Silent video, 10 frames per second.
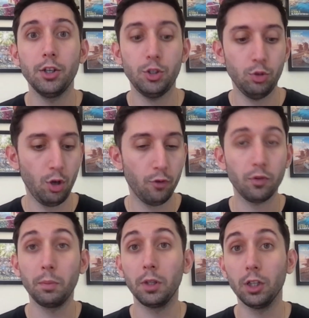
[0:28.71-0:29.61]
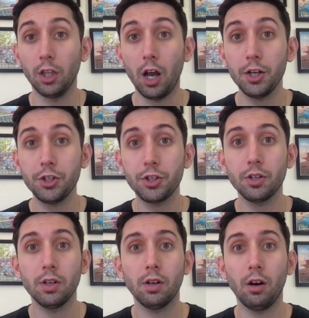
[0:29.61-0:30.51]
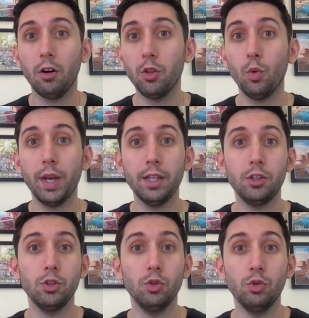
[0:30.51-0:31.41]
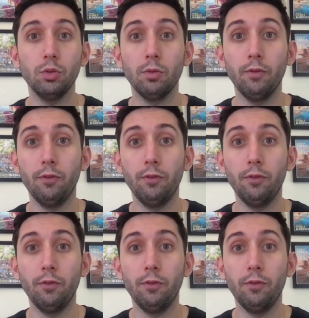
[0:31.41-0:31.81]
to go from launch all the way to